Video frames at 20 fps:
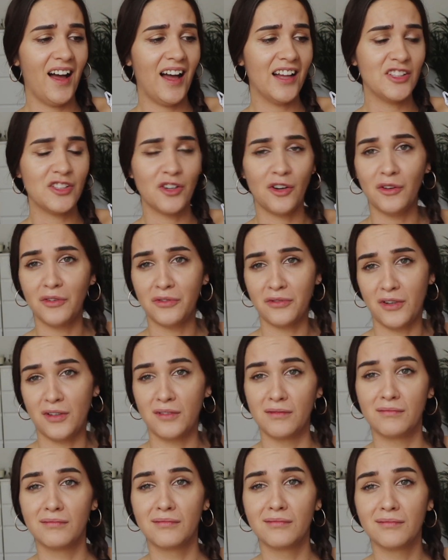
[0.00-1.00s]

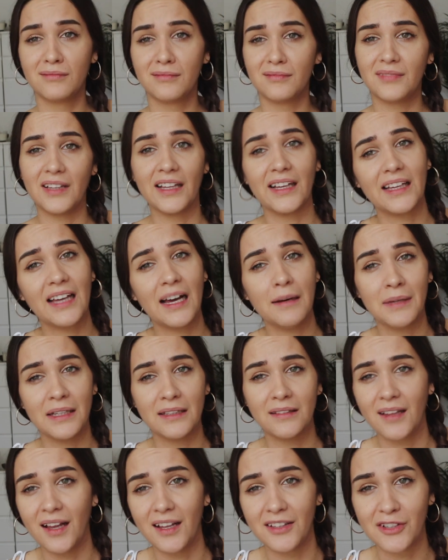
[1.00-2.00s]
Adolfo. Come
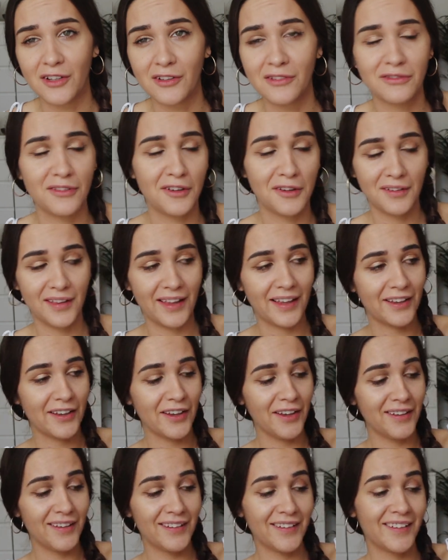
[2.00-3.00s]
on, Adolfo. Like,